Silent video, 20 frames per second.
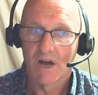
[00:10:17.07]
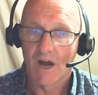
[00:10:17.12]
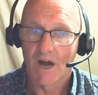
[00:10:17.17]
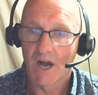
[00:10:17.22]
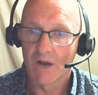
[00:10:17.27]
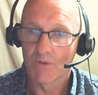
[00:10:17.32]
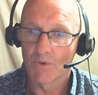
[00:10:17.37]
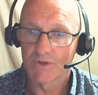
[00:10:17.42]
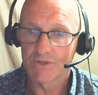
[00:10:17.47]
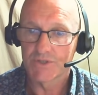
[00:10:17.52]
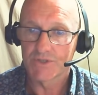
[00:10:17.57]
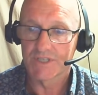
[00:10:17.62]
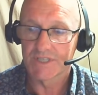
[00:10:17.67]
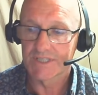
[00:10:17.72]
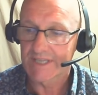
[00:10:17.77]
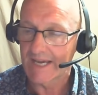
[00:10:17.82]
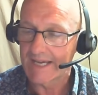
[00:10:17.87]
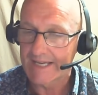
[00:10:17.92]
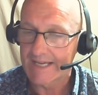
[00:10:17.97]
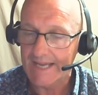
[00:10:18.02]
I want you to
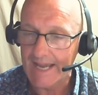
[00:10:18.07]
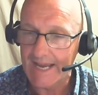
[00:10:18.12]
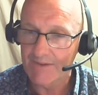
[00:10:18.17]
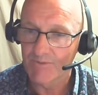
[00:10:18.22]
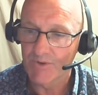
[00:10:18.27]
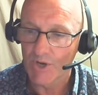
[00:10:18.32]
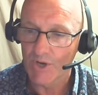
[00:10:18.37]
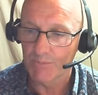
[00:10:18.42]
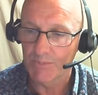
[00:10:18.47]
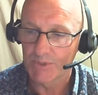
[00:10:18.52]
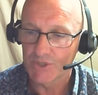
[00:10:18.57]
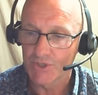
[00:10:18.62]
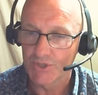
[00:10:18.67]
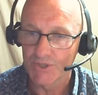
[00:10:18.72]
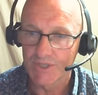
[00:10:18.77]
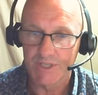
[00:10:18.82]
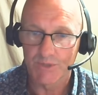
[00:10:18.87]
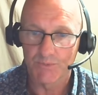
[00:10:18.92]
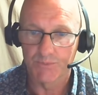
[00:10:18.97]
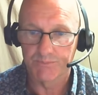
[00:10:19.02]
take every
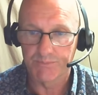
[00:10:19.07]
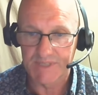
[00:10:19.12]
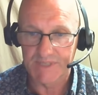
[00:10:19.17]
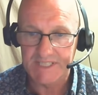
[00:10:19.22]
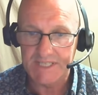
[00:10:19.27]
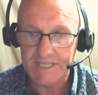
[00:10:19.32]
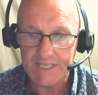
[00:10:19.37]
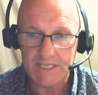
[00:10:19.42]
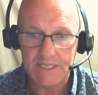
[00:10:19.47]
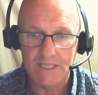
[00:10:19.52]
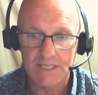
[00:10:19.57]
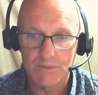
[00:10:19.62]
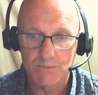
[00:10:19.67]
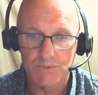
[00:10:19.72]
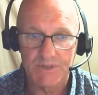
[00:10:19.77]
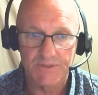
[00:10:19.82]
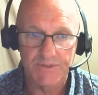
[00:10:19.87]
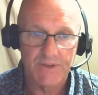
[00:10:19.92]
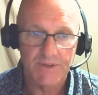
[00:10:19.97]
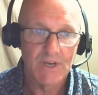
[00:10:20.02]
opportunity, particularly
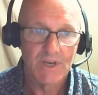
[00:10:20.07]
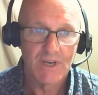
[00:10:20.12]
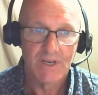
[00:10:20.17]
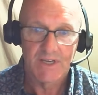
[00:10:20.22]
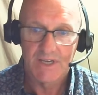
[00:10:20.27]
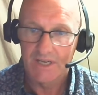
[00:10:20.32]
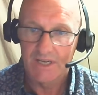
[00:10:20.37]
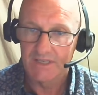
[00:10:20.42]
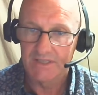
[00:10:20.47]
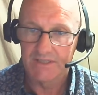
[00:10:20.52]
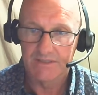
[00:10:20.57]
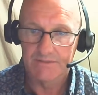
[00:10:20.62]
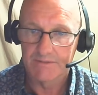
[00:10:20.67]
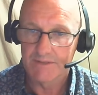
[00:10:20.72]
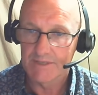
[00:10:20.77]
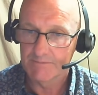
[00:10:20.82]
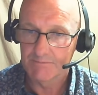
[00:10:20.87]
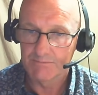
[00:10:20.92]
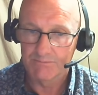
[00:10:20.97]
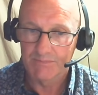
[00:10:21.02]
with in
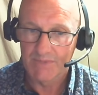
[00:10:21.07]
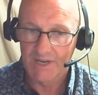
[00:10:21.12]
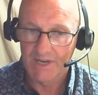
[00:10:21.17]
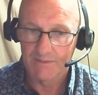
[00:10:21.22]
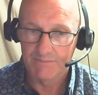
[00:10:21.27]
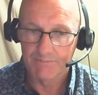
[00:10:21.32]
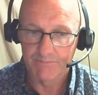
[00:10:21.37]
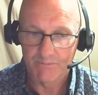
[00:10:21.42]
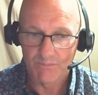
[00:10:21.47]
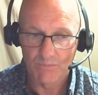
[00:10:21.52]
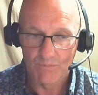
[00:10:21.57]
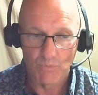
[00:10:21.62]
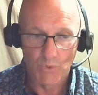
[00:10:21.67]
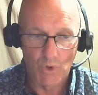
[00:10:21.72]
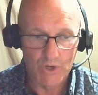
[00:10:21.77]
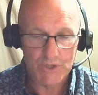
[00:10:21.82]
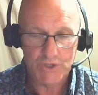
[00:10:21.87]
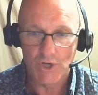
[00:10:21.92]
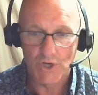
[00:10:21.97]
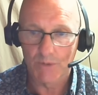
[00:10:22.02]

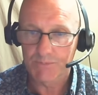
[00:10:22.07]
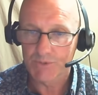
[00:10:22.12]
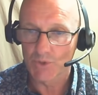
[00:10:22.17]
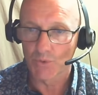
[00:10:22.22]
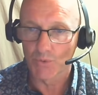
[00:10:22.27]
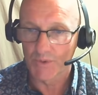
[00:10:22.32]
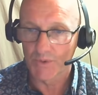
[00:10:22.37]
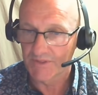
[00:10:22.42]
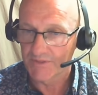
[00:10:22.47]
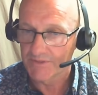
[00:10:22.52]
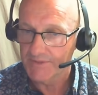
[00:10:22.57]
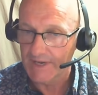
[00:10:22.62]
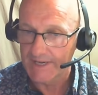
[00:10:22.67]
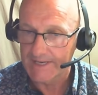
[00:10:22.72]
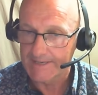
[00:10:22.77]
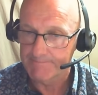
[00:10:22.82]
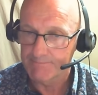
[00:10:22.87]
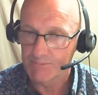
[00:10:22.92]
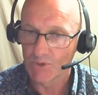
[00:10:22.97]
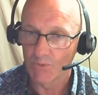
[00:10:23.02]
workshops or with
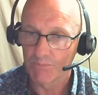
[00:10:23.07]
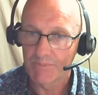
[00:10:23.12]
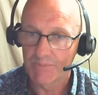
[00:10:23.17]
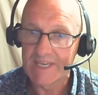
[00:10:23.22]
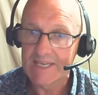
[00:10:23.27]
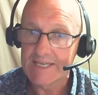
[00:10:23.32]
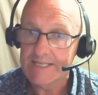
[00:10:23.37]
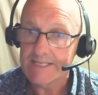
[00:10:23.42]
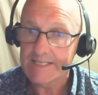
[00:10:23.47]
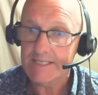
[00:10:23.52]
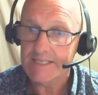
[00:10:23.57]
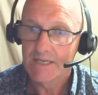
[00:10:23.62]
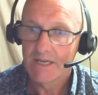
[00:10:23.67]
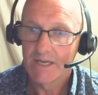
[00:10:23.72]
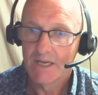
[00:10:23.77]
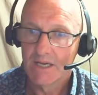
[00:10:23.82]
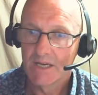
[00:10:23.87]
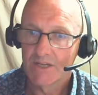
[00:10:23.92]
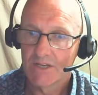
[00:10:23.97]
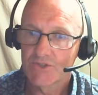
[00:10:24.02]
your peers,
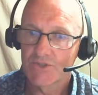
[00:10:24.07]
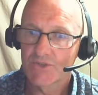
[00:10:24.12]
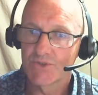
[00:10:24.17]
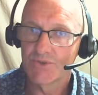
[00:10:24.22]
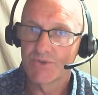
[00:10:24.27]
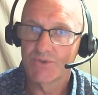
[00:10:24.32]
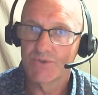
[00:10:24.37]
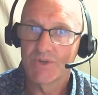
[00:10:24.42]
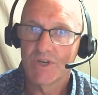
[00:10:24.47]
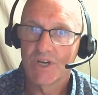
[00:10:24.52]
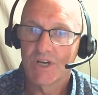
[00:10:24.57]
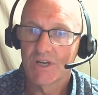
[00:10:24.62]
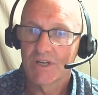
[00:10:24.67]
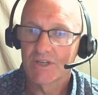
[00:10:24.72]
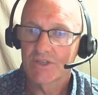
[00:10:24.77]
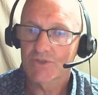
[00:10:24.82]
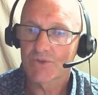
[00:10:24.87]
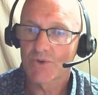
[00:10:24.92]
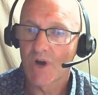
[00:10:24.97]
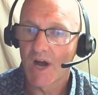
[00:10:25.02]
to
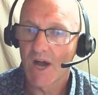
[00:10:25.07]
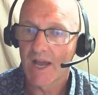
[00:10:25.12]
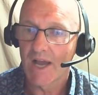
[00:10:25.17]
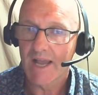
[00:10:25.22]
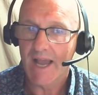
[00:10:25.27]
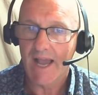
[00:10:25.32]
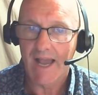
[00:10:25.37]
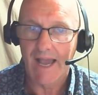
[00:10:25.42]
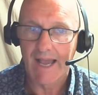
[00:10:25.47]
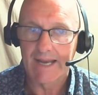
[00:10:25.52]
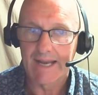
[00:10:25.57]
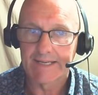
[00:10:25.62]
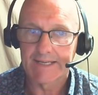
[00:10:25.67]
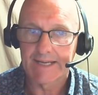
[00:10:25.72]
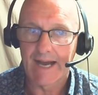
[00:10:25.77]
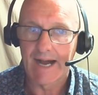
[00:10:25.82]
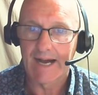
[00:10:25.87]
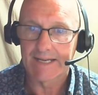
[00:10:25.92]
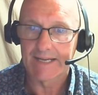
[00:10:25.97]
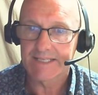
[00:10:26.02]
try and
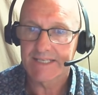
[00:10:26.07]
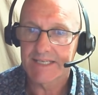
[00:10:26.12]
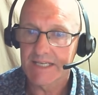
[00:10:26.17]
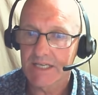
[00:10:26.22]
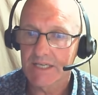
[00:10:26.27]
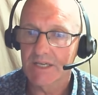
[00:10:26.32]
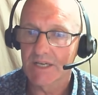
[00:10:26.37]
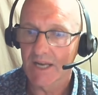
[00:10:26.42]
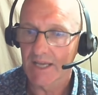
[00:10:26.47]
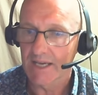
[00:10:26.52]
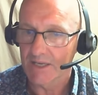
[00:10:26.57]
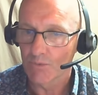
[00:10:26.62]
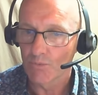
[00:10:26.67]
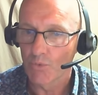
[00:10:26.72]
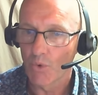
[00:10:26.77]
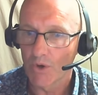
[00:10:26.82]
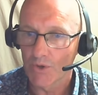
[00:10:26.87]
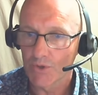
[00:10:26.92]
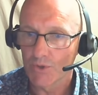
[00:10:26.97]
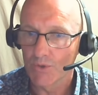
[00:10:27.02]
articulate
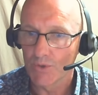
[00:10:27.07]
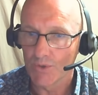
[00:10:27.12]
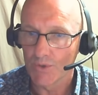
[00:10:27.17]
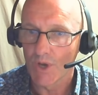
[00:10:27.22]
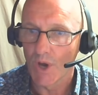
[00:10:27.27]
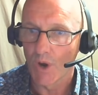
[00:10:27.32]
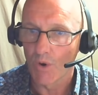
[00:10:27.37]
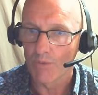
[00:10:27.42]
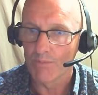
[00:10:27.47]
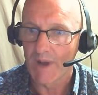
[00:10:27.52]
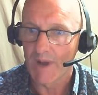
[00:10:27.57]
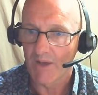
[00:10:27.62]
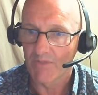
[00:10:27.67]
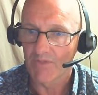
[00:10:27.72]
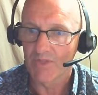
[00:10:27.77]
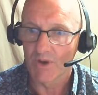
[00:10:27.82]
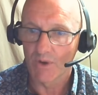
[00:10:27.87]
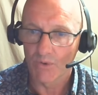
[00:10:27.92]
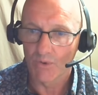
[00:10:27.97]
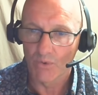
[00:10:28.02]
what you know about
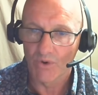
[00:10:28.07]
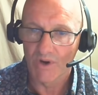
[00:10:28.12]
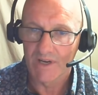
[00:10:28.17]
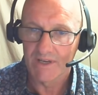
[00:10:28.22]
the law.